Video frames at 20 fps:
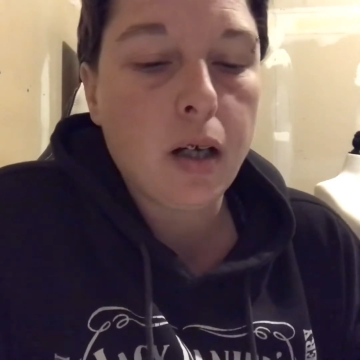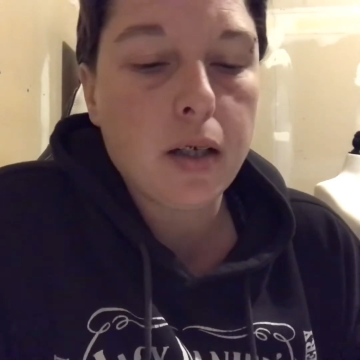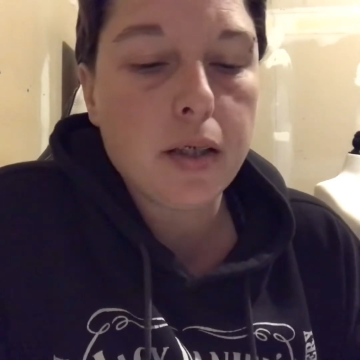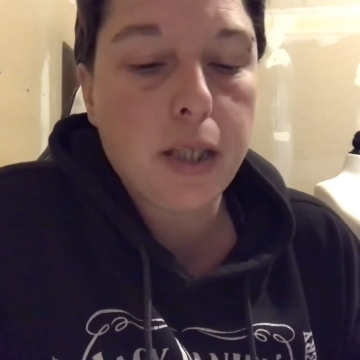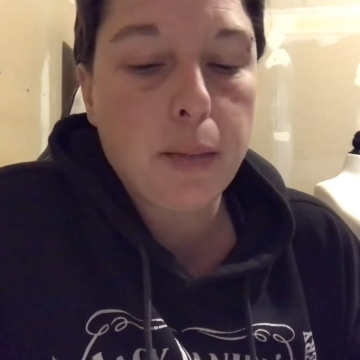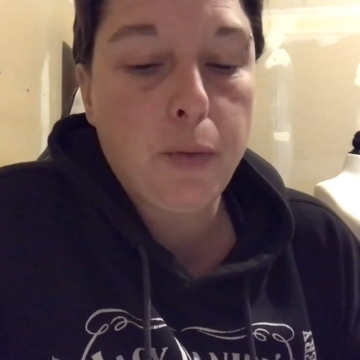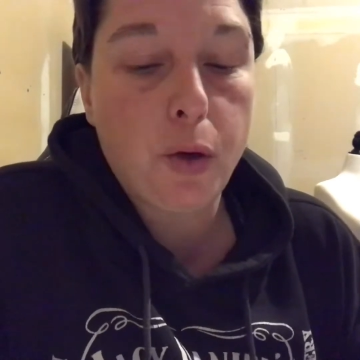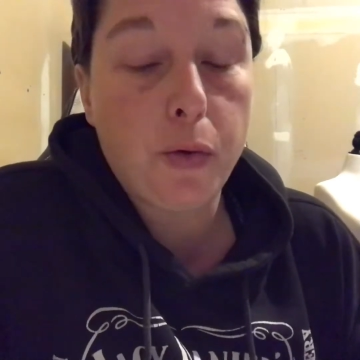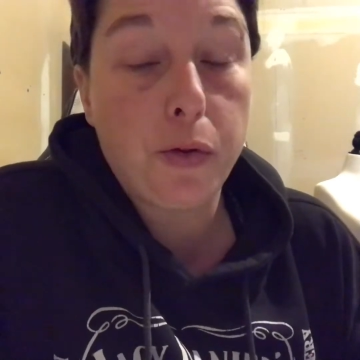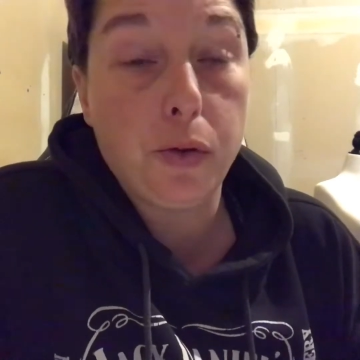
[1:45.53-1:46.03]

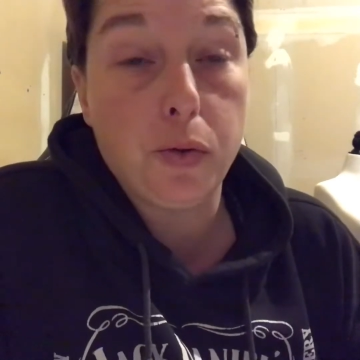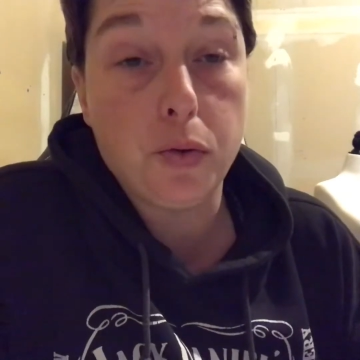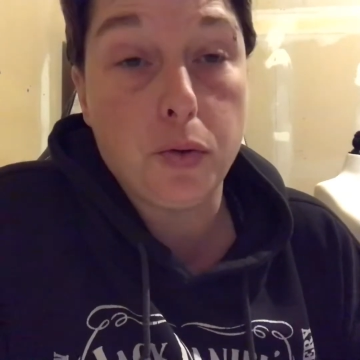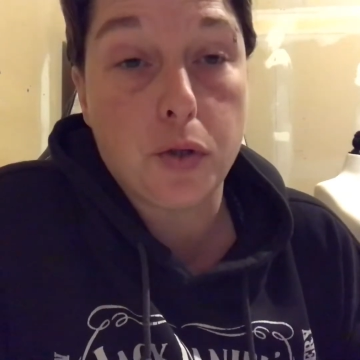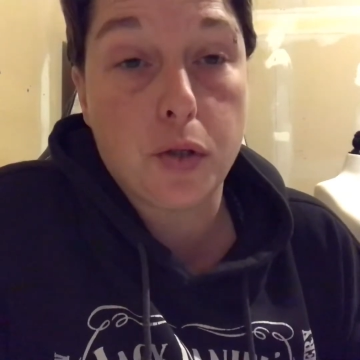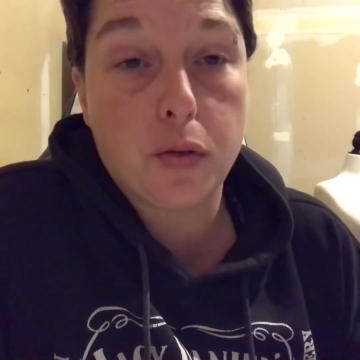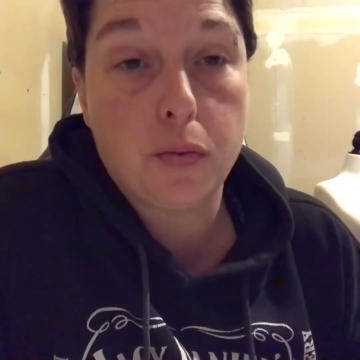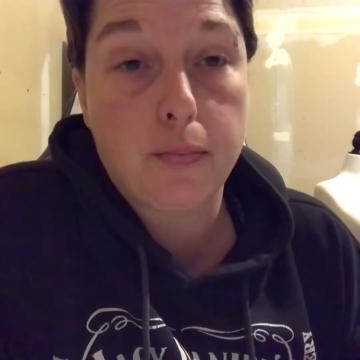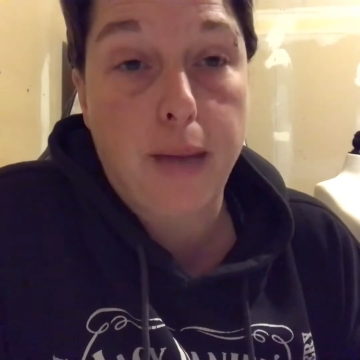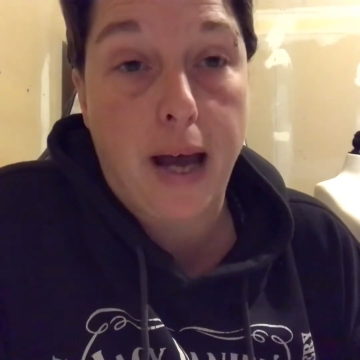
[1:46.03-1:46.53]
They both
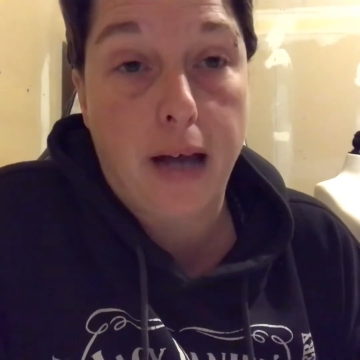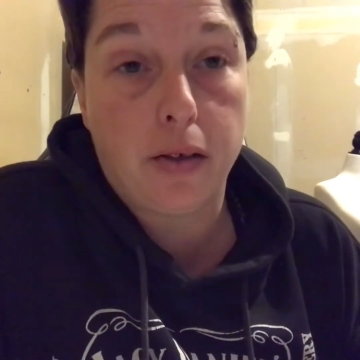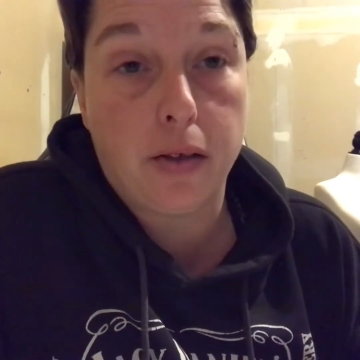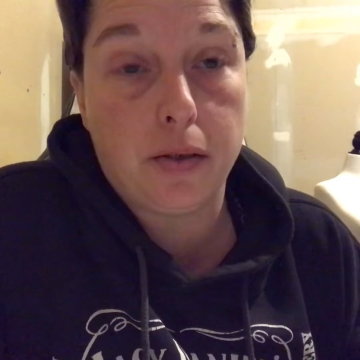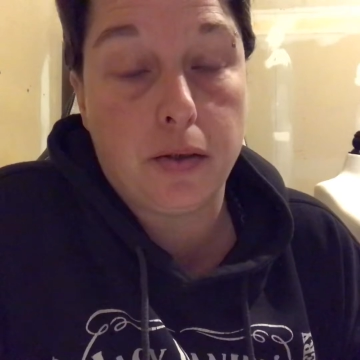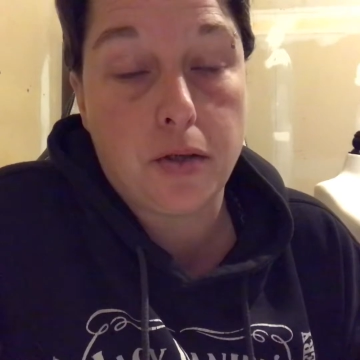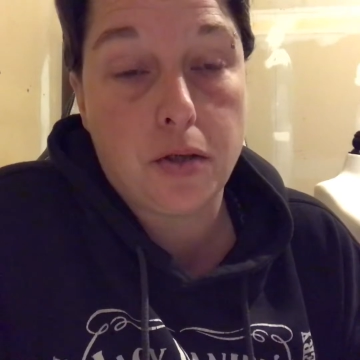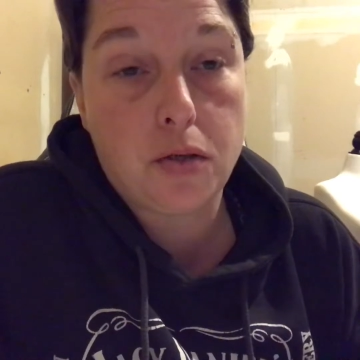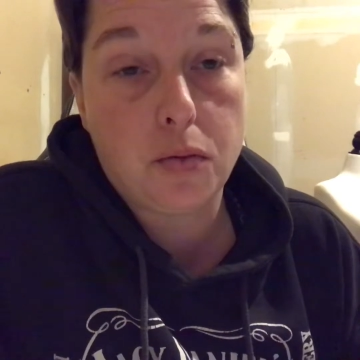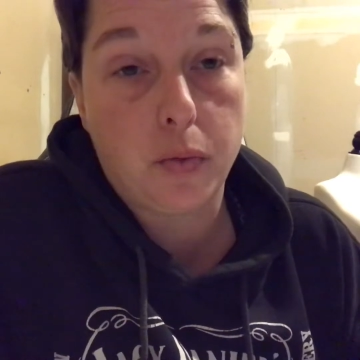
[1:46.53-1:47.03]
use
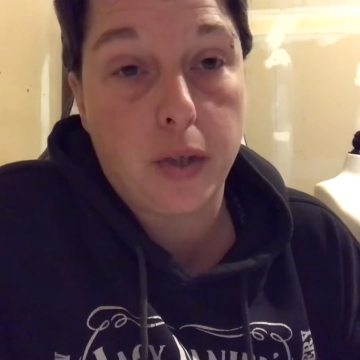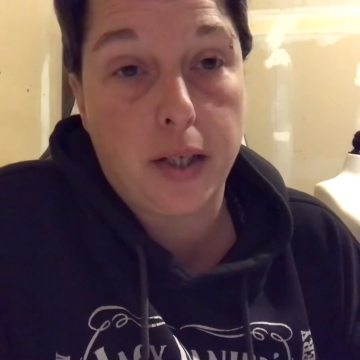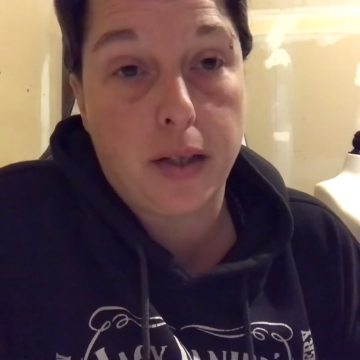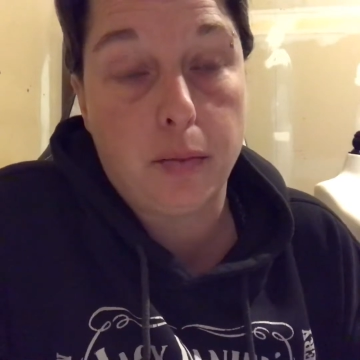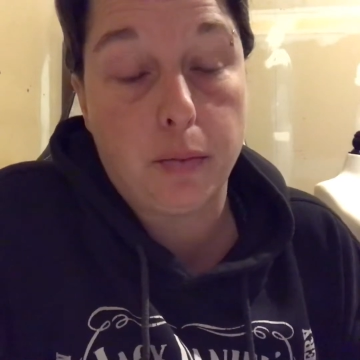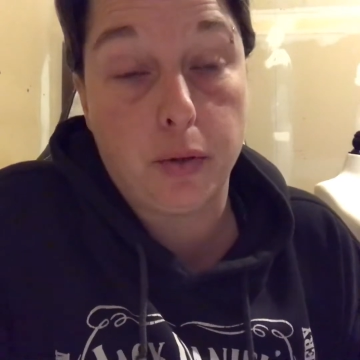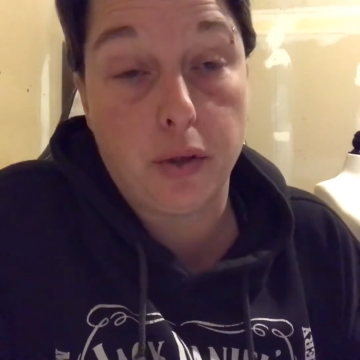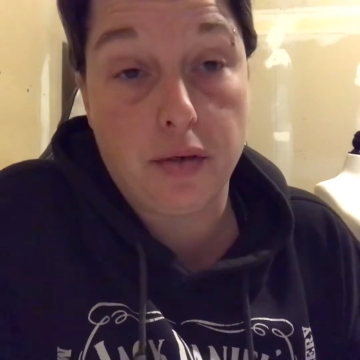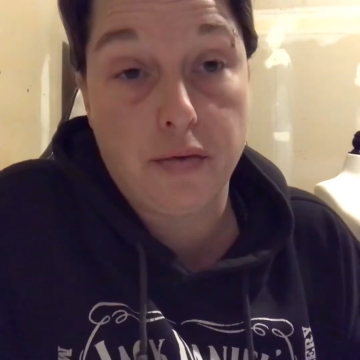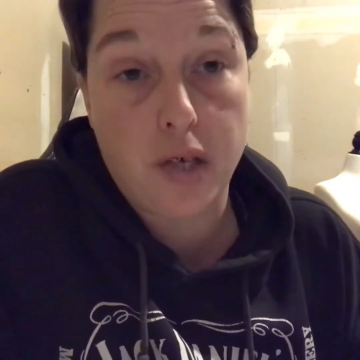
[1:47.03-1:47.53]
patterns with
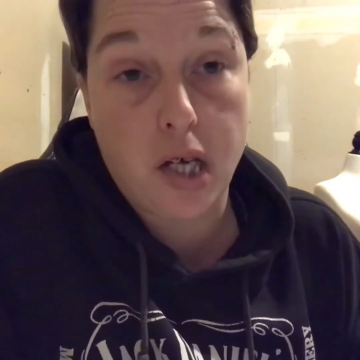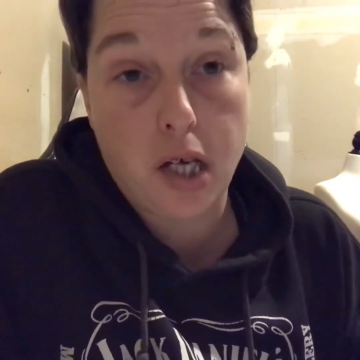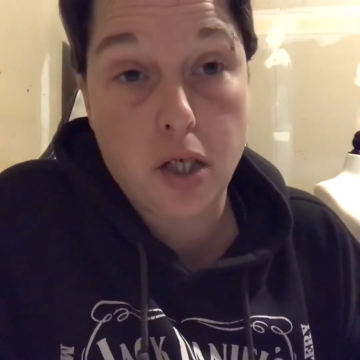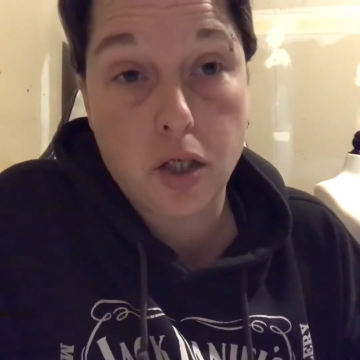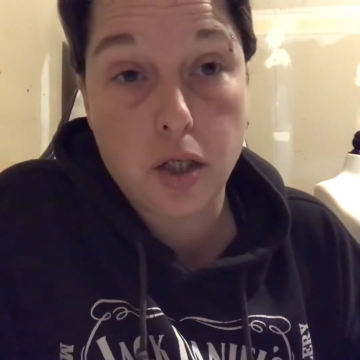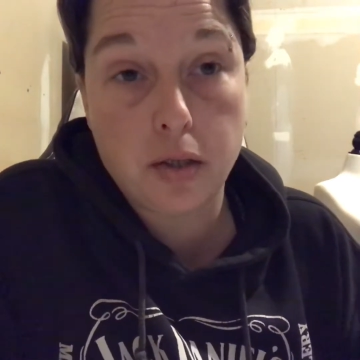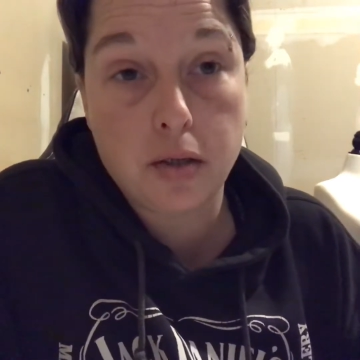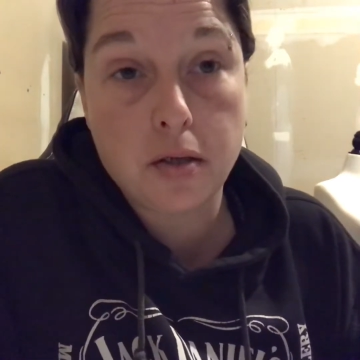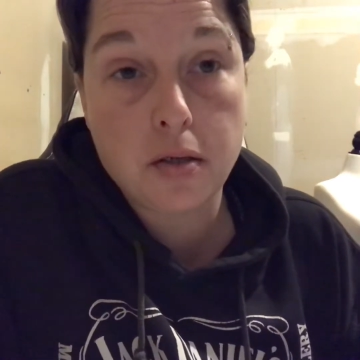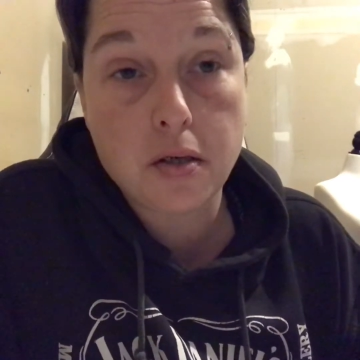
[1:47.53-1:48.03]

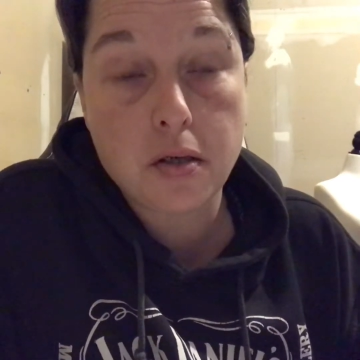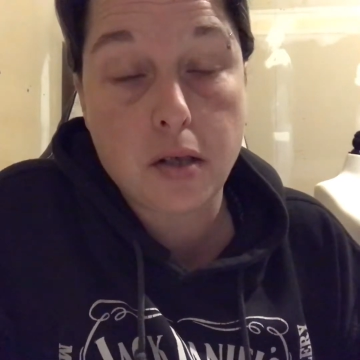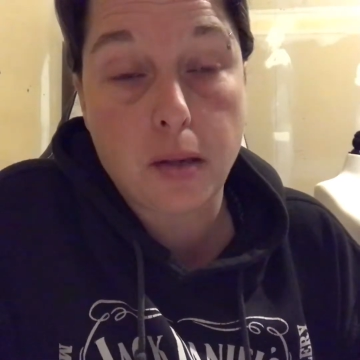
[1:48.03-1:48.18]
abbreviations.